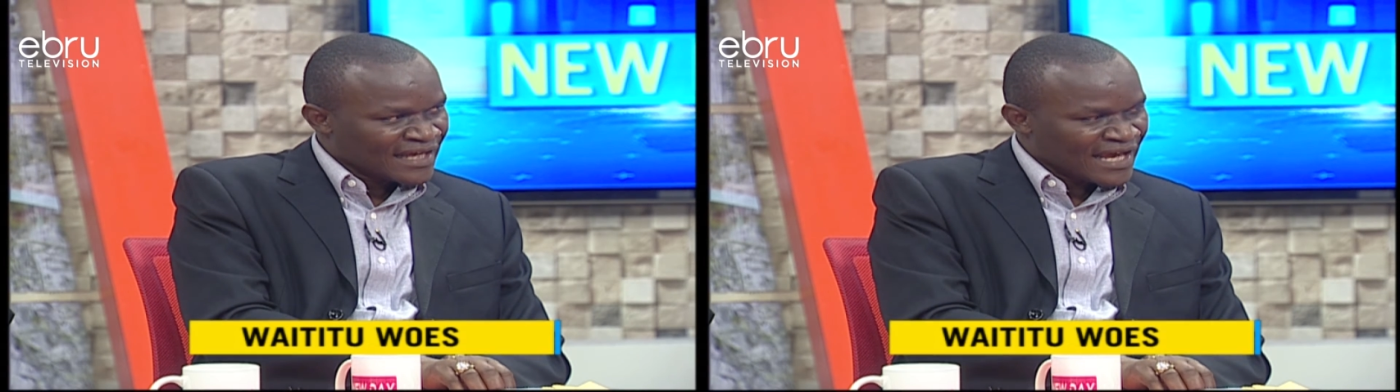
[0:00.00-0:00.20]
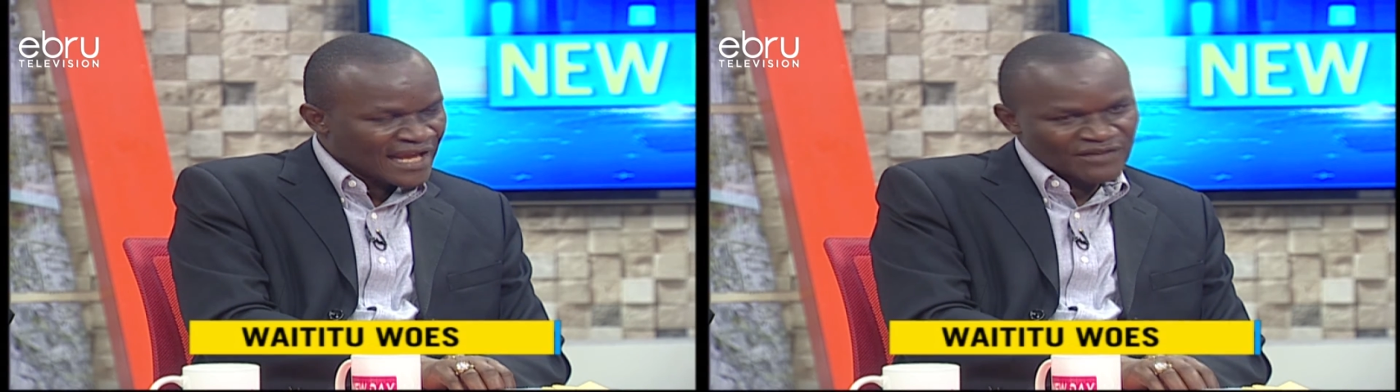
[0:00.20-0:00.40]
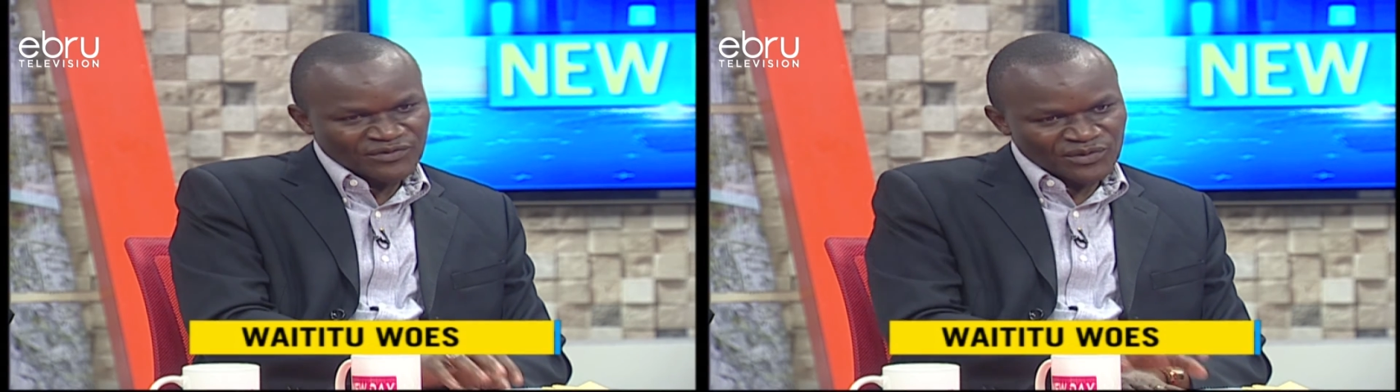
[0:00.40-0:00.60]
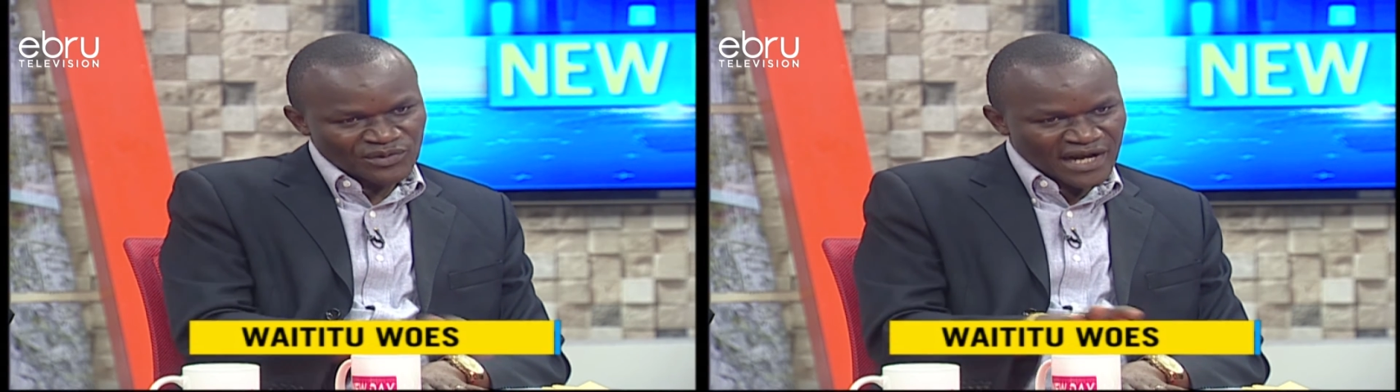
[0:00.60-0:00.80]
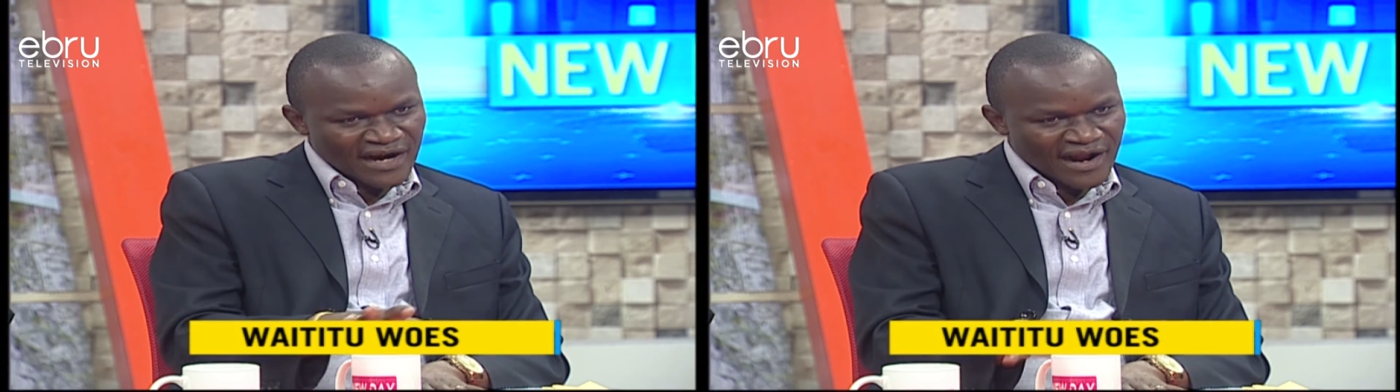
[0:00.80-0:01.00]
And if you
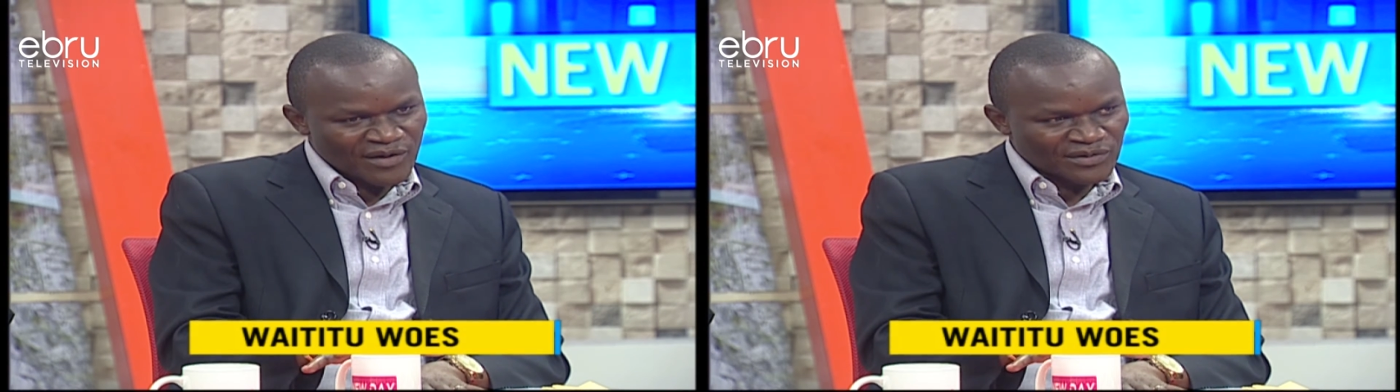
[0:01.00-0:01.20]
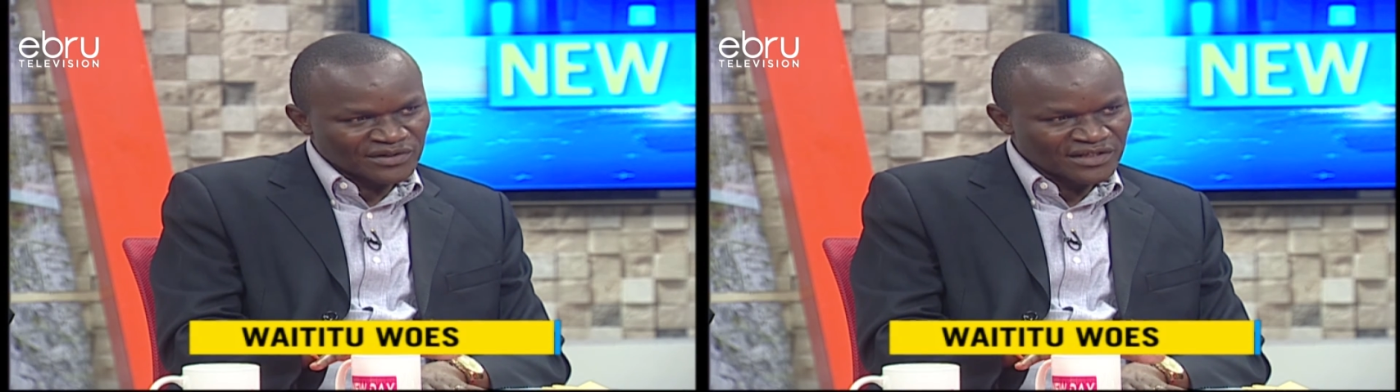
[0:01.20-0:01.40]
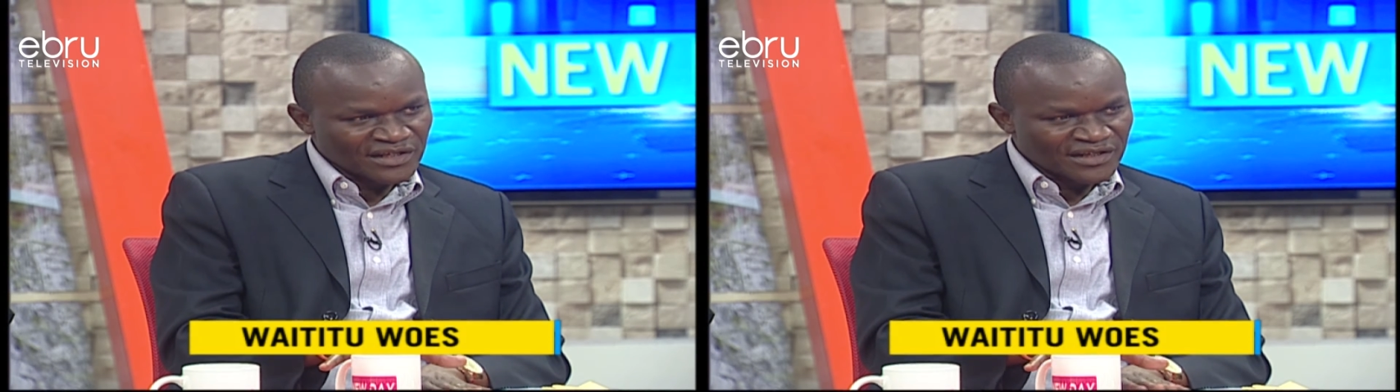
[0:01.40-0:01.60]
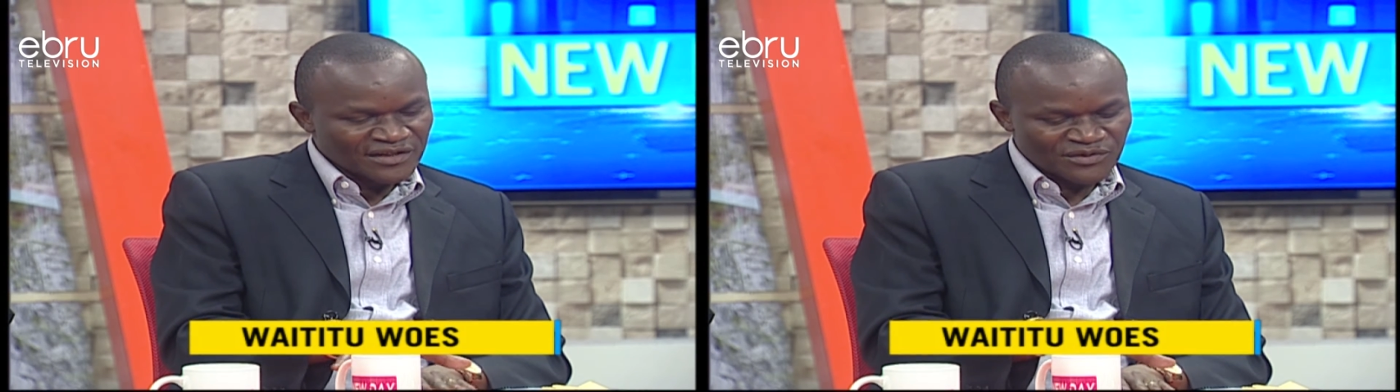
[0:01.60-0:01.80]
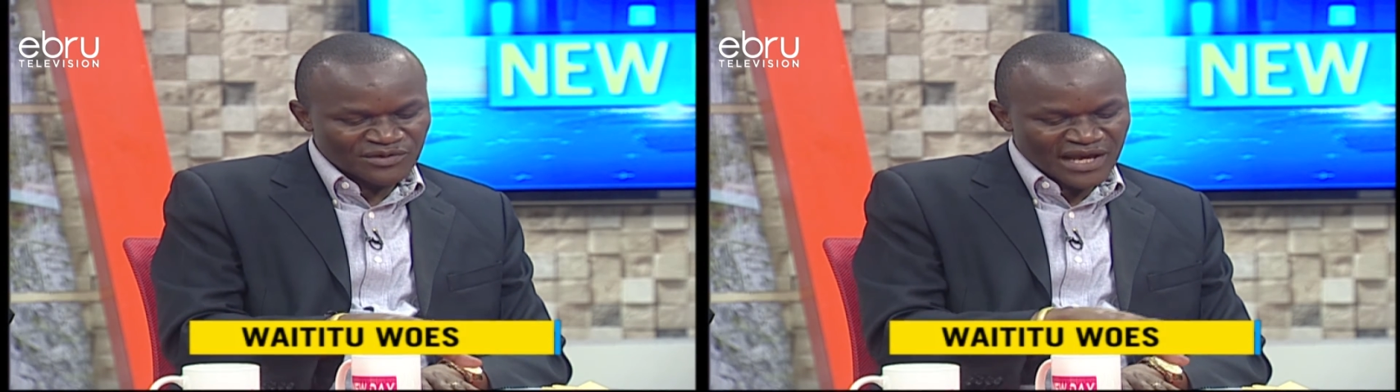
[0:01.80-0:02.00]
look around,
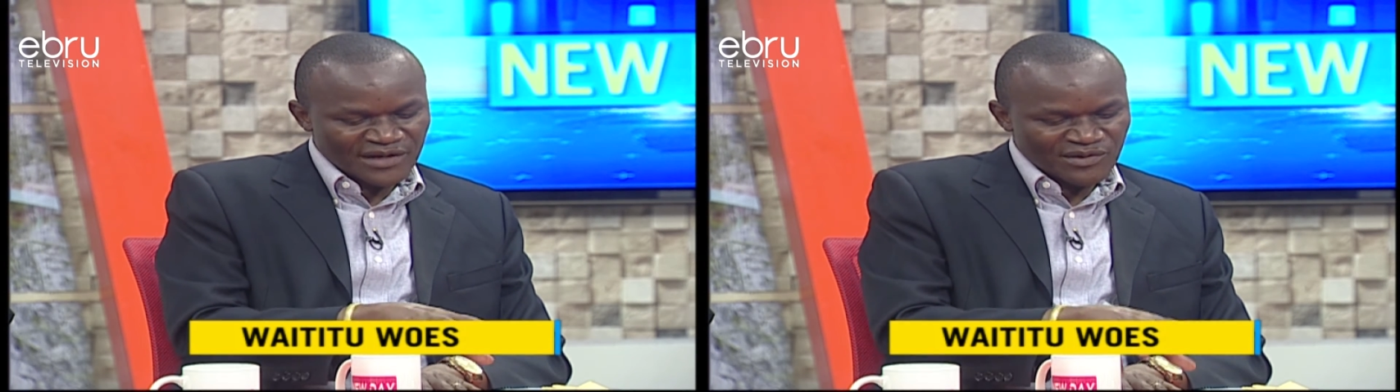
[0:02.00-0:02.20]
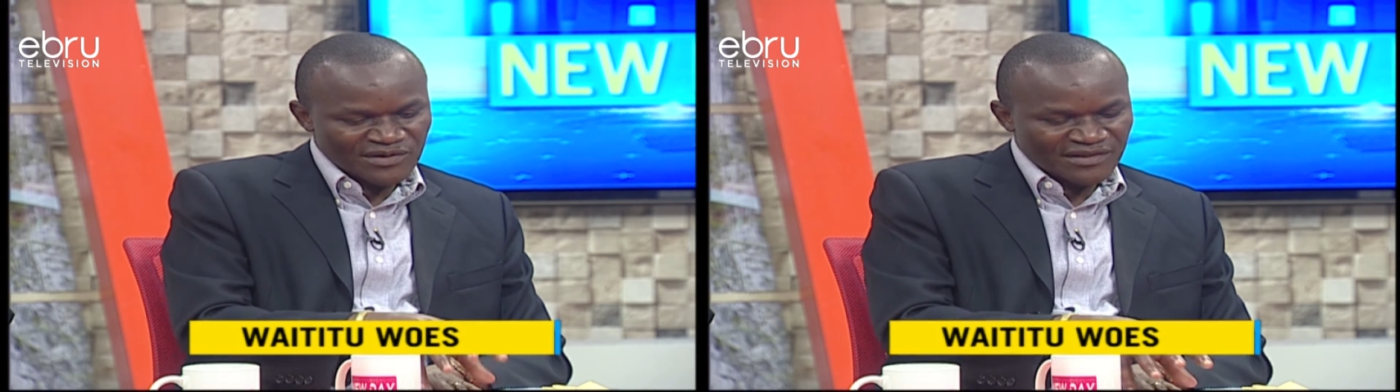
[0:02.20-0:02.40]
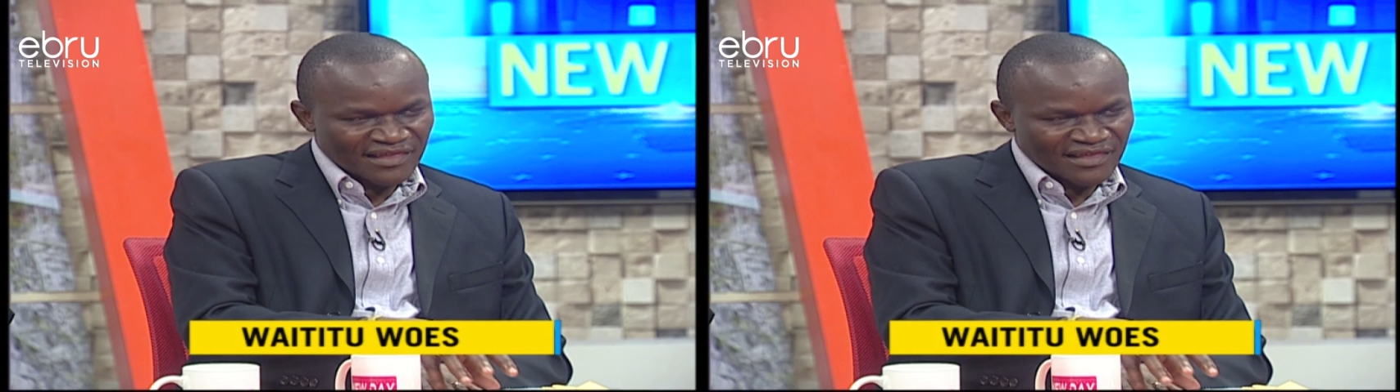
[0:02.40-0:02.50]
I don't